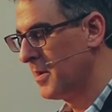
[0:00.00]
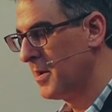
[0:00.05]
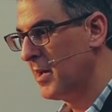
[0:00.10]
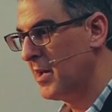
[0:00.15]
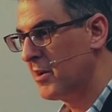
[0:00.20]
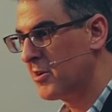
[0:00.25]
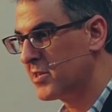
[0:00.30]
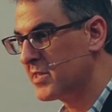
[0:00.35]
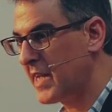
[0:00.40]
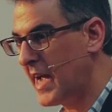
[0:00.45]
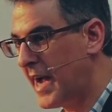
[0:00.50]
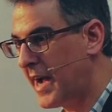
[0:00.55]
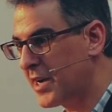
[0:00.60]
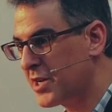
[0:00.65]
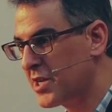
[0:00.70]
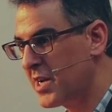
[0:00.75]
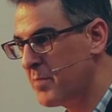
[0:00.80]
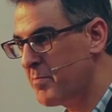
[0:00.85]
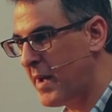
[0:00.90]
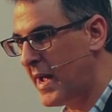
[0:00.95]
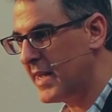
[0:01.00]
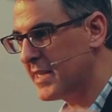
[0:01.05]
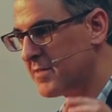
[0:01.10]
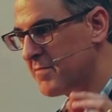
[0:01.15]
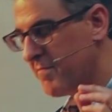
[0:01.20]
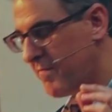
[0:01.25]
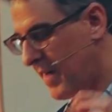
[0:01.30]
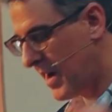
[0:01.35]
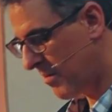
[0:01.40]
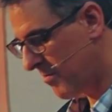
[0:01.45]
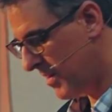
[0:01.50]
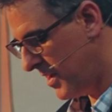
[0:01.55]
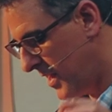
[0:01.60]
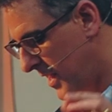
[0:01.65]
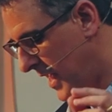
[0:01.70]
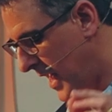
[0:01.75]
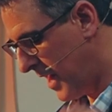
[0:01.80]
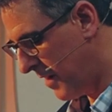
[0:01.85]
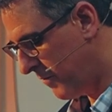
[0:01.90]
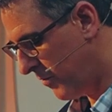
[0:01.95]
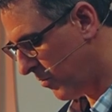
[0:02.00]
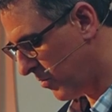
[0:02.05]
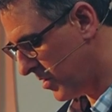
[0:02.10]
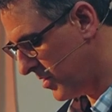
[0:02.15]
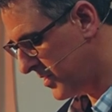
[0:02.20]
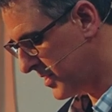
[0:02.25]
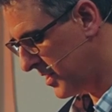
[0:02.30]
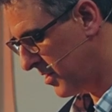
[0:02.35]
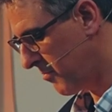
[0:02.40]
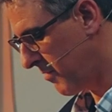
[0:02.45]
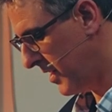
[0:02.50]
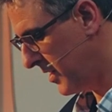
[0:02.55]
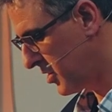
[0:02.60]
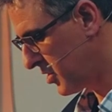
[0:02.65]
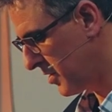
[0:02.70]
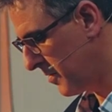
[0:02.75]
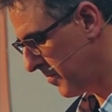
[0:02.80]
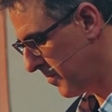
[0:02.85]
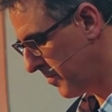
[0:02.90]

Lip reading: because it actually bears very careful consideration.